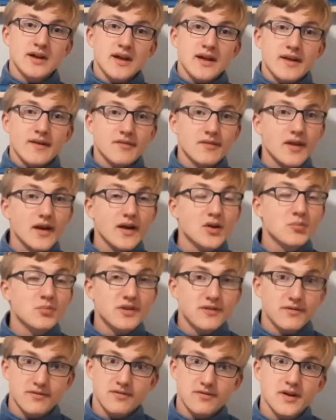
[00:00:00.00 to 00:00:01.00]
that could be
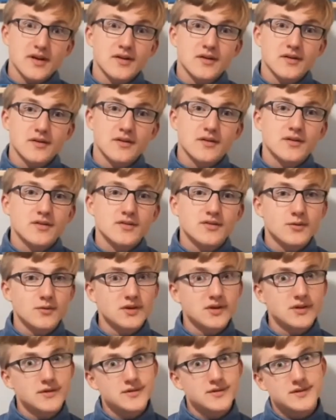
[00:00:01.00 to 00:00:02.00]
fatal. So we
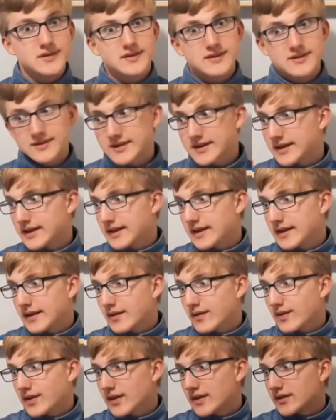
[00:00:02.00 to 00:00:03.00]
use these
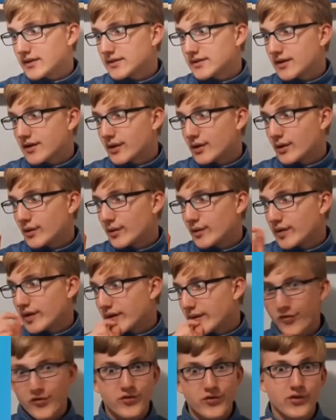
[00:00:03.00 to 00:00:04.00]
things called
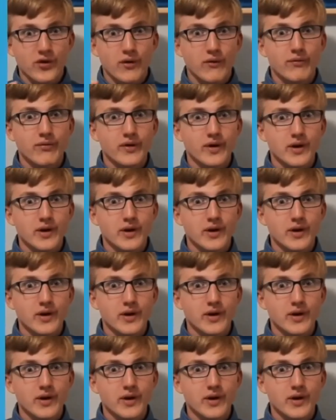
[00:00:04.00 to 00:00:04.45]
sulfur,